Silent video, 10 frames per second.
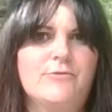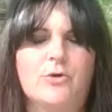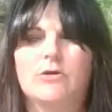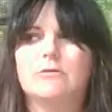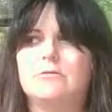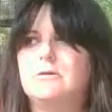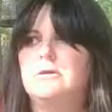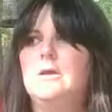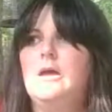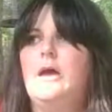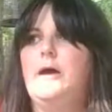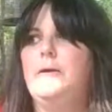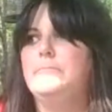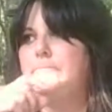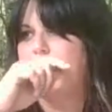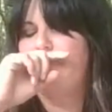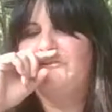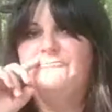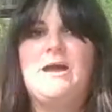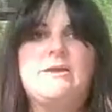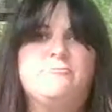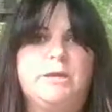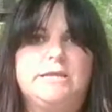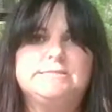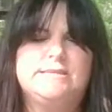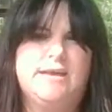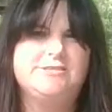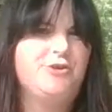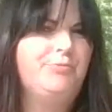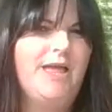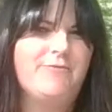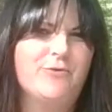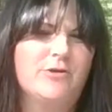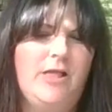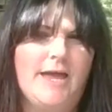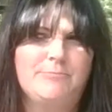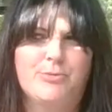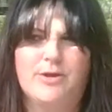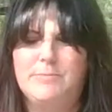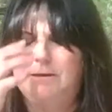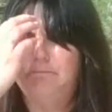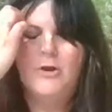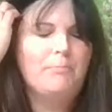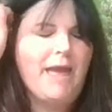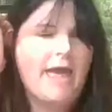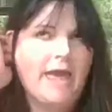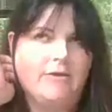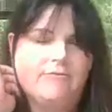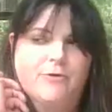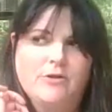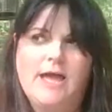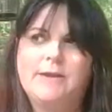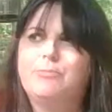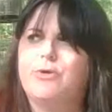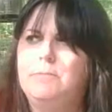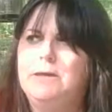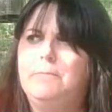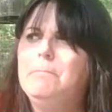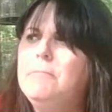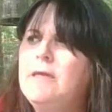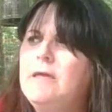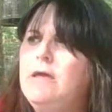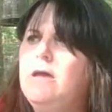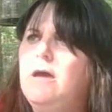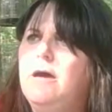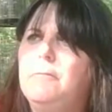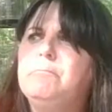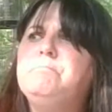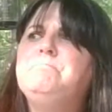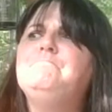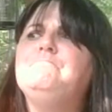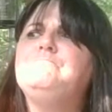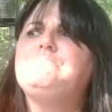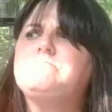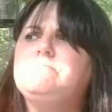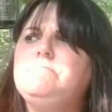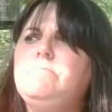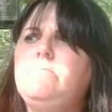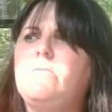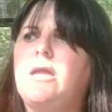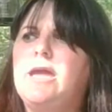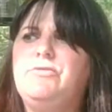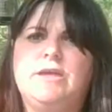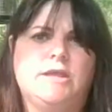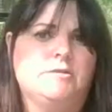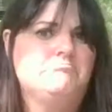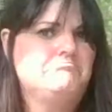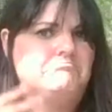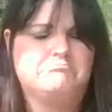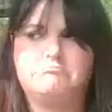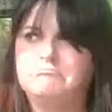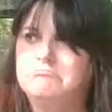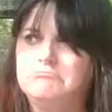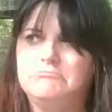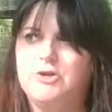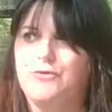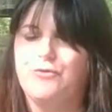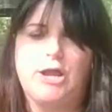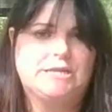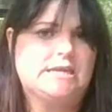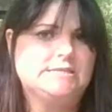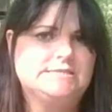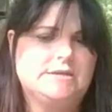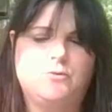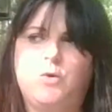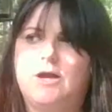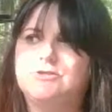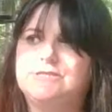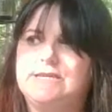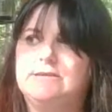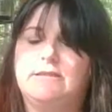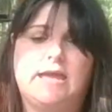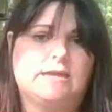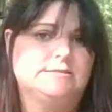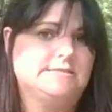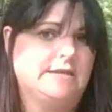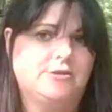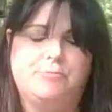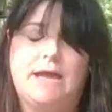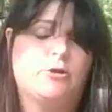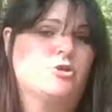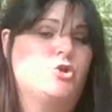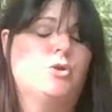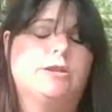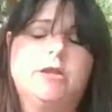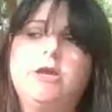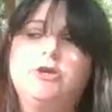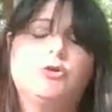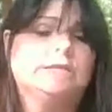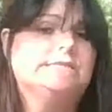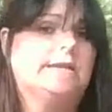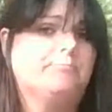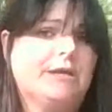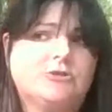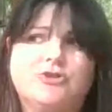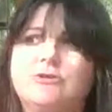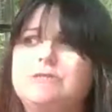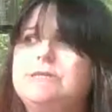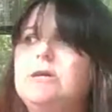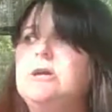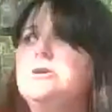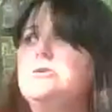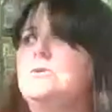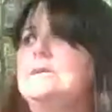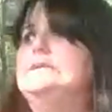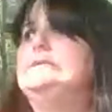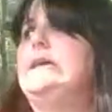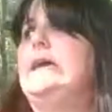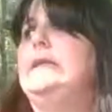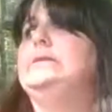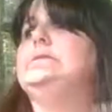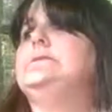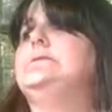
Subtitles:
for 5 minutes, unless you play for Glide Premium or pay for Glide Premium. And then your friend gets it and watches it, and they can send you back, or you can send pictures, you can send